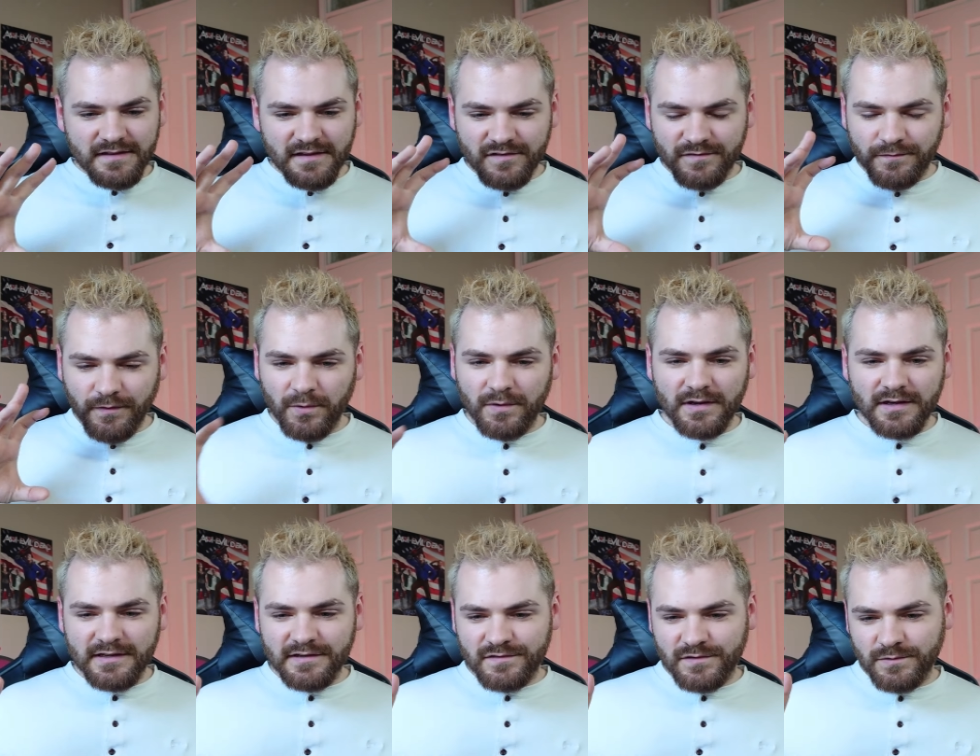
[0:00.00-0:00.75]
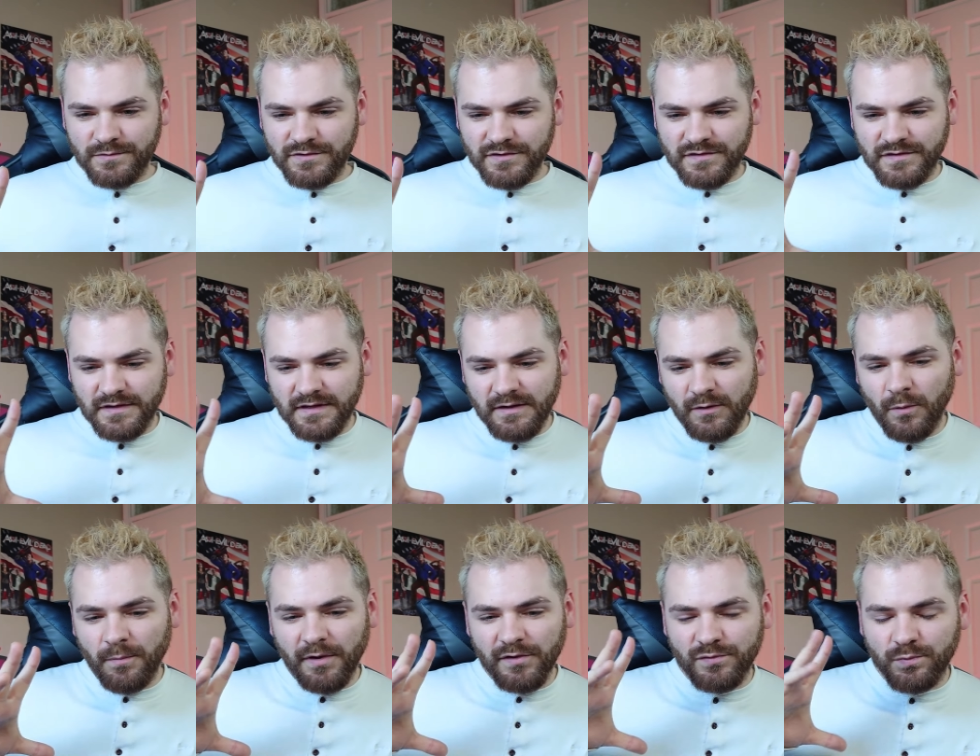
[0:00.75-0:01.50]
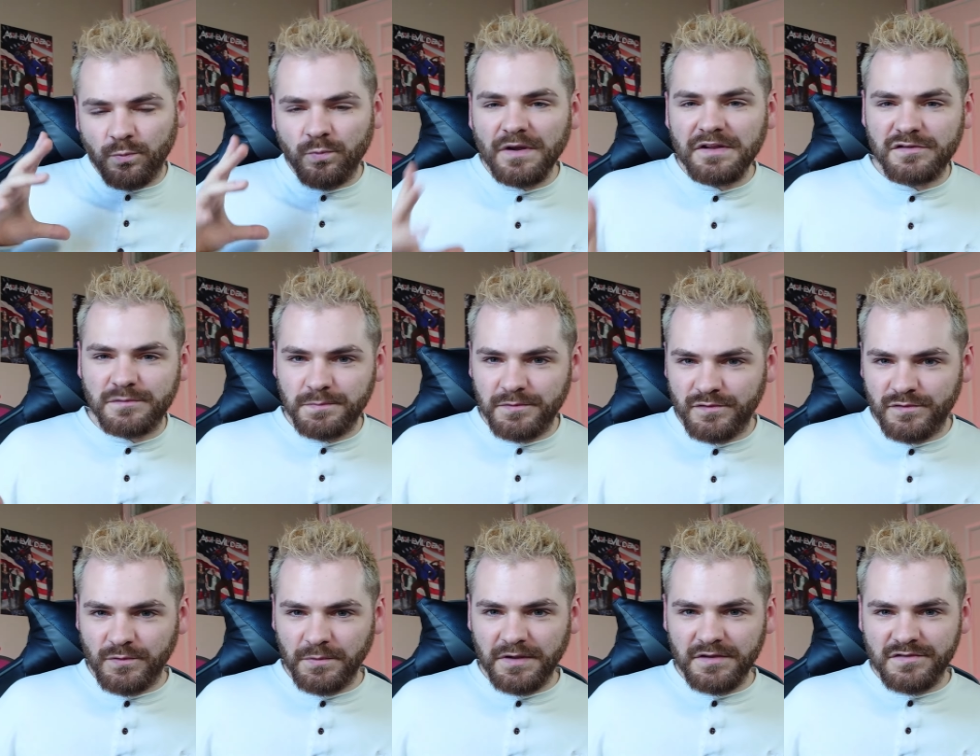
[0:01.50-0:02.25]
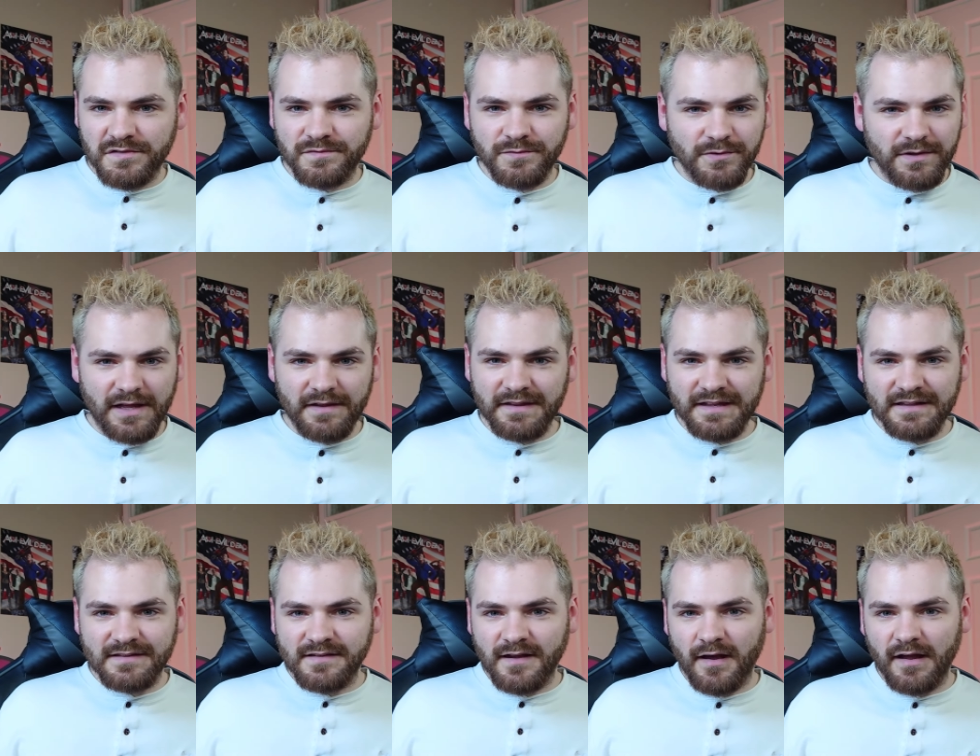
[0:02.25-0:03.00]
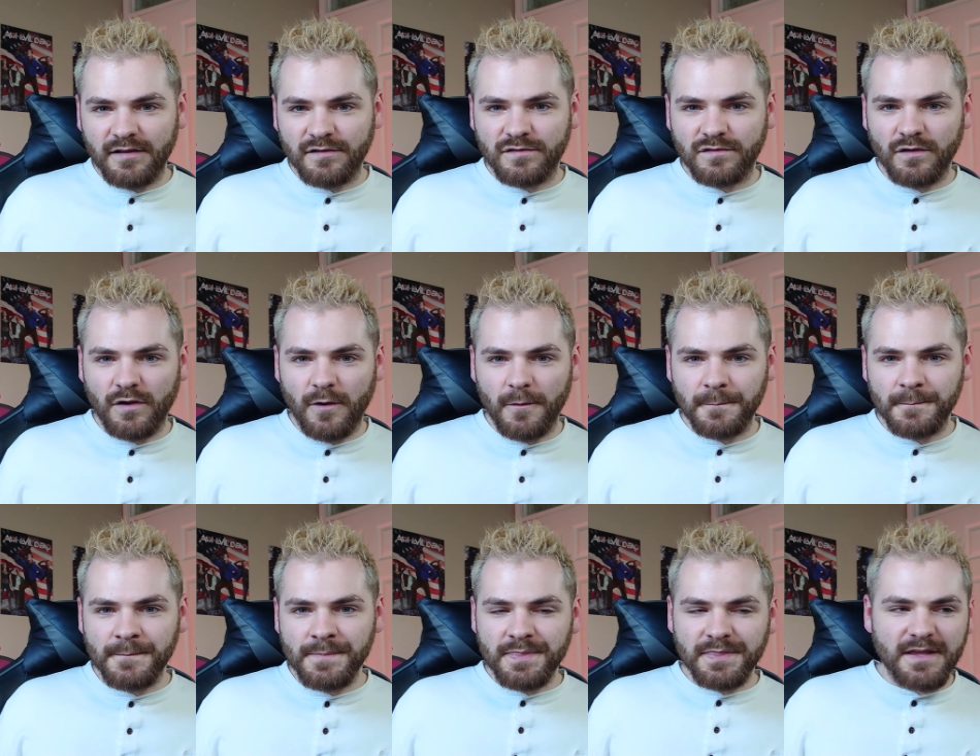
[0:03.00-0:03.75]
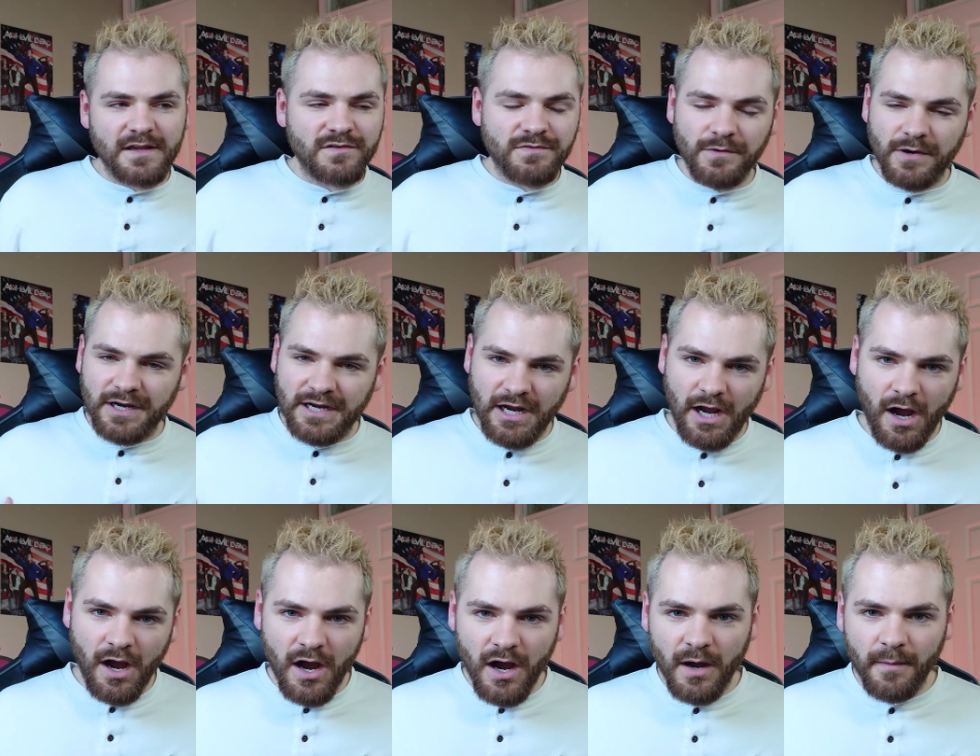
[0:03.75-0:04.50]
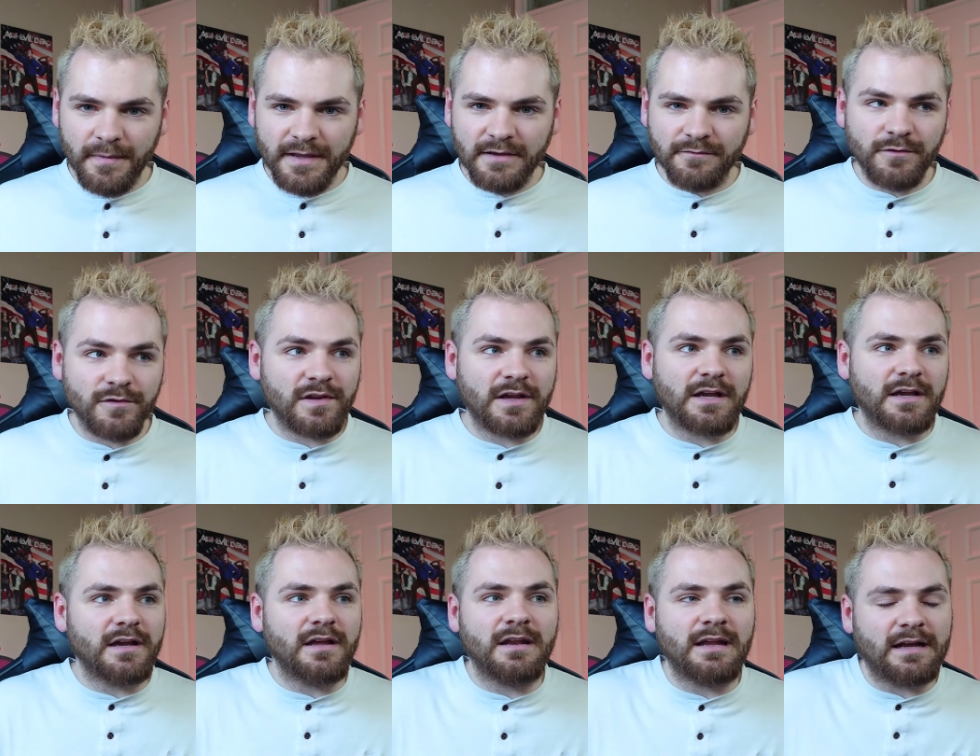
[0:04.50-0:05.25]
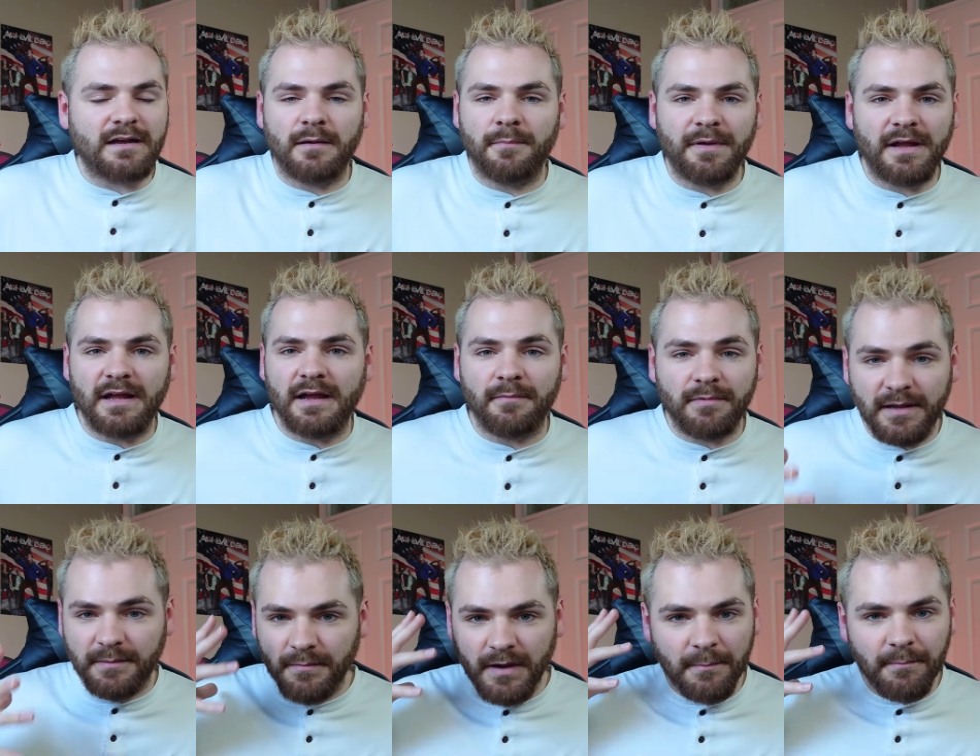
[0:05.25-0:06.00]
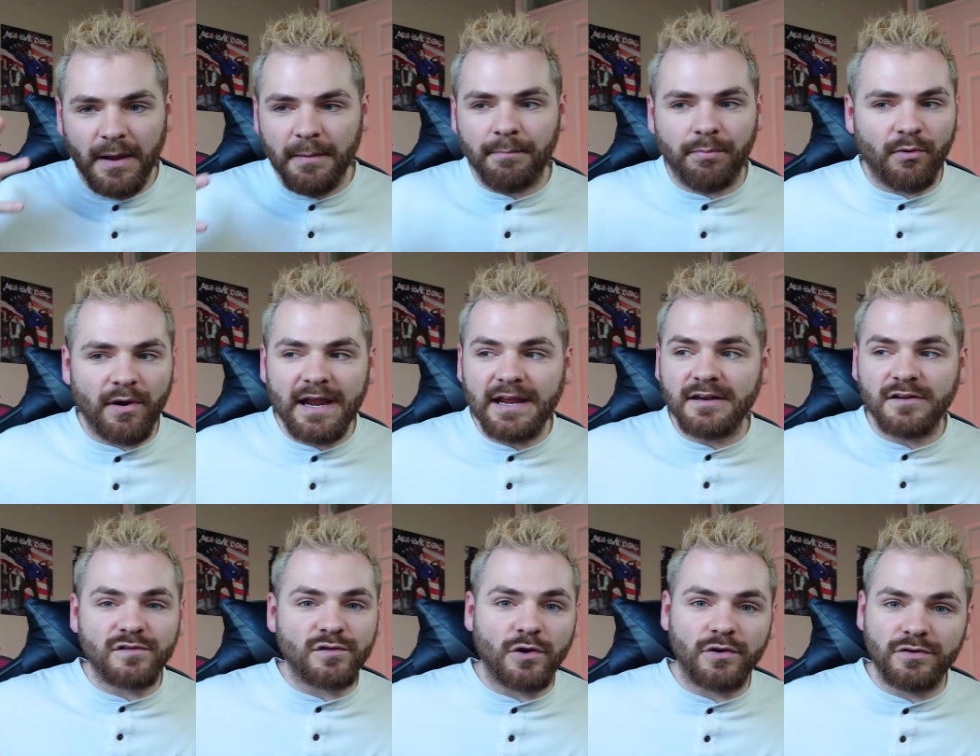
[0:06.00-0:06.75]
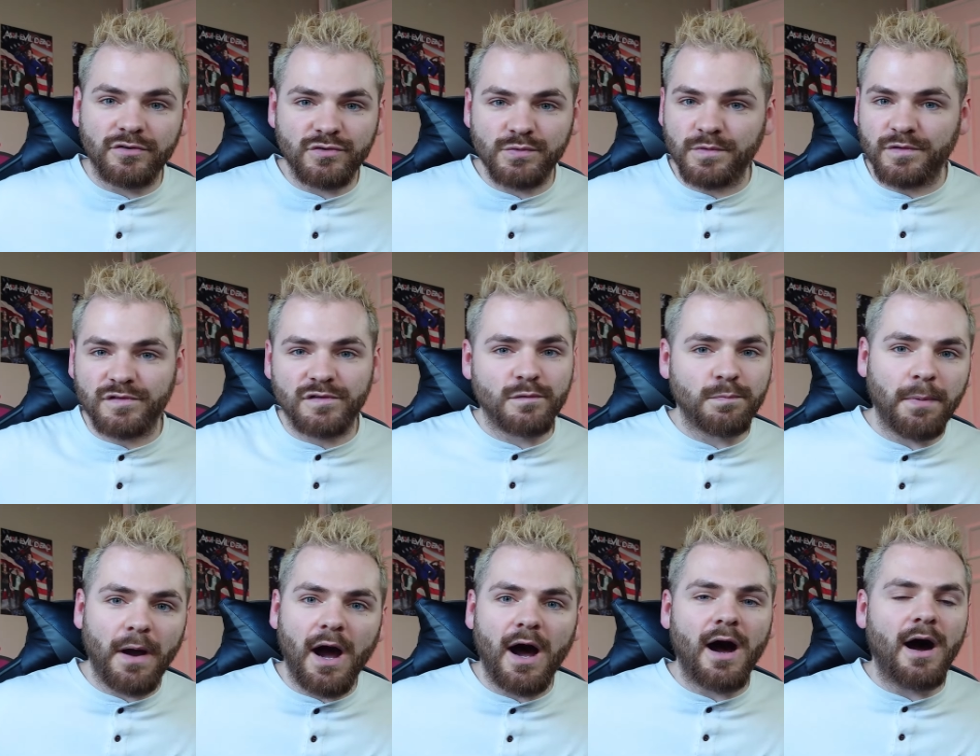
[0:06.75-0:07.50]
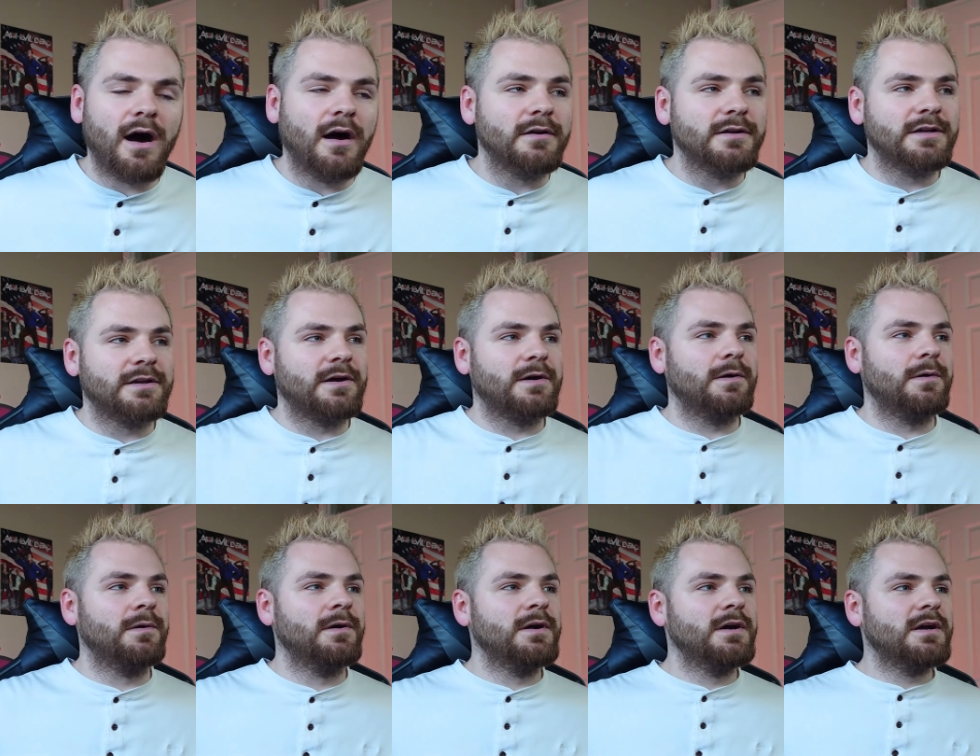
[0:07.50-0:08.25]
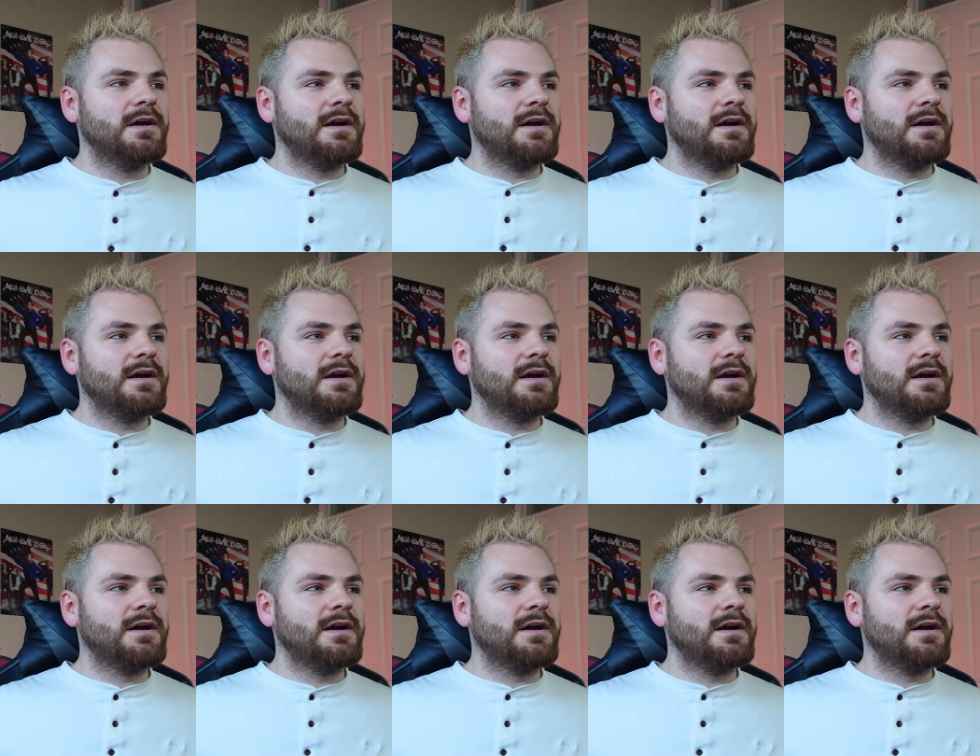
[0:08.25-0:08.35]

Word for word: This vocalist who just almost whispers to us throughout the entire song. It's very calming. Feels like like I'm, I'm like my brain has gone to a spa. You know,